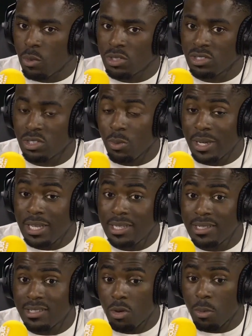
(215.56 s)
one, so we
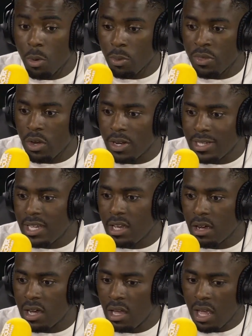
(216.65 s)
needed to come up with an
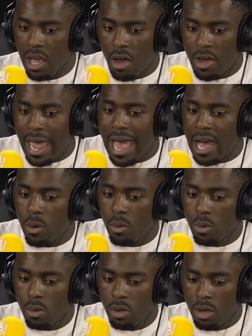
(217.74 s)
idea on
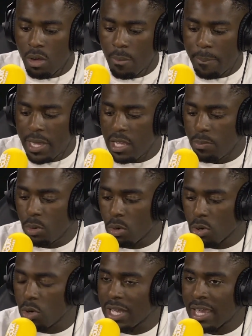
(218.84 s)
how people
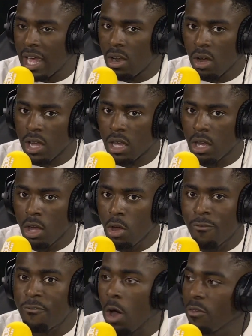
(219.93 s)
couldn't get like
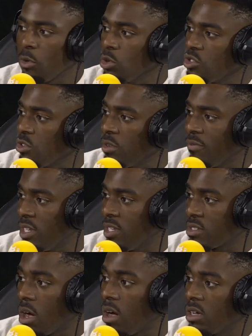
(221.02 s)
500 of these
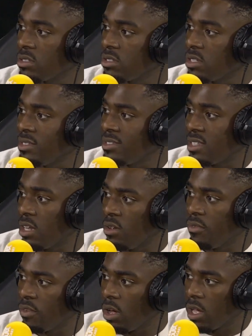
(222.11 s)
cars instead
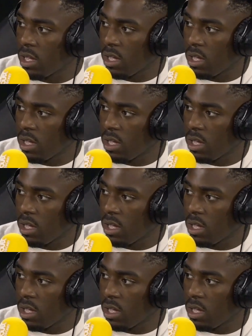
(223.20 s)
of like